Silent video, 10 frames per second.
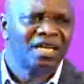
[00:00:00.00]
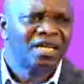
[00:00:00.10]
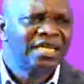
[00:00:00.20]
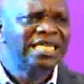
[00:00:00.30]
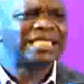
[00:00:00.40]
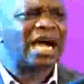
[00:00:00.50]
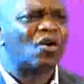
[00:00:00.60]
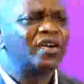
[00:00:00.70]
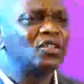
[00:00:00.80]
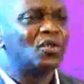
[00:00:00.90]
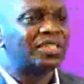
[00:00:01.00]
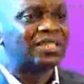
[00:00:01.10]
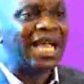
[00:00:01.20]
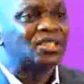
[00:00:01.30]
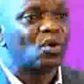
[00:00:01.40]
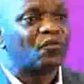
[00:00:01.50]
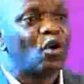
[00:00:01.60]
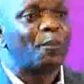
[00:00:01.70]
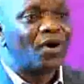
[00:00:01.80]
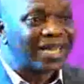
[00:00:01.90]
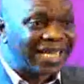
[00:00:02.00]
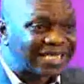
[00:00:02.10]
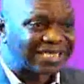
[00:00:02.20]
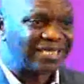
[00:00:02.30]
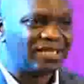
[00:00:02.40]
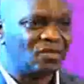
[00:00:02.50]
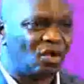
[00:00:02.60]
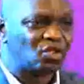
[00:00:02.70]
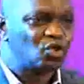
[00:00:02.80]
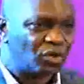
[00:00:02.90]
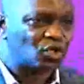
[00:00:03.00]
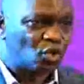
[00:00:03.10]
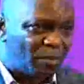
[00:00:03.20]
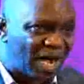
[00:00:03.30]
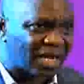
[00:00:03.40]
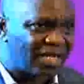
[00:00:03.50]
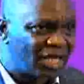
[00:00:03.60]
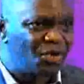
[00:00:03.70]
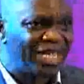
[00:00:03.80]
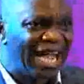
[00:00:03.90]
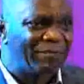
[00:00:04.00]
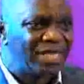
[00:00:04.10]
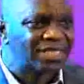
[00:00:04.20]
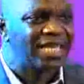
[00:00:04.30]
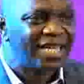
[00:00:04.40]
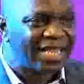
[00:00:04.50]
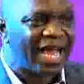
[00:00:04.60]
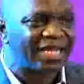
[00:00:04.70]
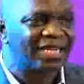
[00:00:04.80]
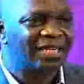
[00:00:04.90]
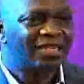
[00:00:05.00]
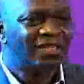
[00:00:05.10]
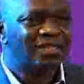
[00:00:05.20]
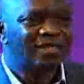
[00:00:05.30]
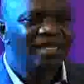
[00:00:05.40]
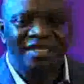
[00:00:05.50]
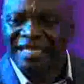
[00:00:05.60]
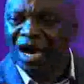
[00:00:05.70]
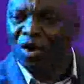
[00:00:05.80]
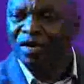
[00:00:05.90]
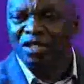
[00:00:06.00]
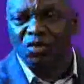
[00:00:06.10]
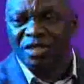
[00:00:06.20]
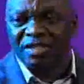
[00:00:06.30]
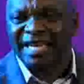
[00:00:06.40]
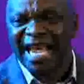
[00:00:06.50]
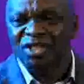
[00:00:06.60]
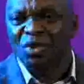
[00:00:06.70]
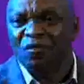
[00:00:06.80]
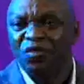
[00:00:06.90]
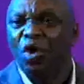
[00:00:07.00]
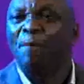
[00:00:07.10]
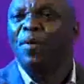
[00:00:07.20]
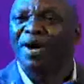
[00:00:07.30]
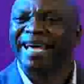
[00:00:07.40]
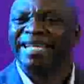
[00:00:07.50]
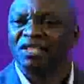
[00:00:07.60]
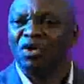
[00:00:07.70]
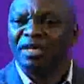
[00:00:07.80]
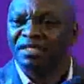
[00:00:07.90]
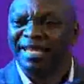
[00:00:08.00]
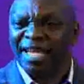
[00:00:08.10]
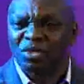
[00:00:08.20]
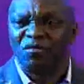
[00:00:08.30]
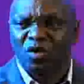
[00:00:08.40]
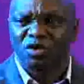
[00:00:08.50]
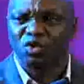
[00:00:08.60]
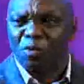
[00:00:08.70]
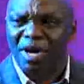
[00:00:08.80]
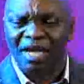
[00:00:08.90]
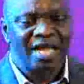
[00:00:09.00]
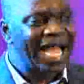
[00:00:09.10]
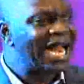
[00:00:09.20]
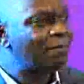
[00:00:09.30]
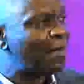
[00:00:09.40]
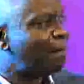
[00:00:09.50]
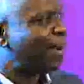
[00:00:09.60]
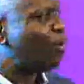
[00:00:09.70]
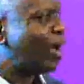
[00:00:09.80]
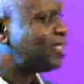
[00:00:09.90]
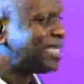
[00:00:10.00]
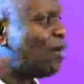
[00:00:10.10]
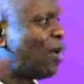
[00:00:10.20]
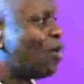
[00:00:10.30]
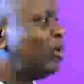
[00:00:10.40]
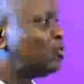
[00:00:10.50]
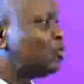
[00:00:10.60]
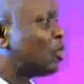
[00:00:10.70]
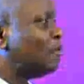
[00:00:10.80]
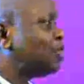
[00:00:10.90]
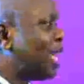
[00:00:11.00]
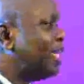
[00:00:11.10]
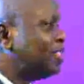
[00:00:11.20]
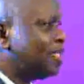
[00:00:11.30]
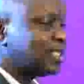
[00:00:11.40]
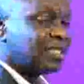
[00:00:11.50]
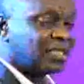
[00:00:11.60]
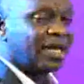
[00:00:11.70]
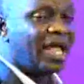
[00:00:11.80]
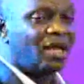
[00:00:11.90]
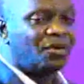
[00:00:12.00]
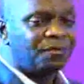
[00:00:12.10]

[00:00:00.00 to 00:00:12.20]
Eat according to the size of your pocket, not your stomach. Did you hear me say that? Eat according to the size of your pocket, not the size of your stomach. I remember one time we were going through some challenges in Sierra Leone,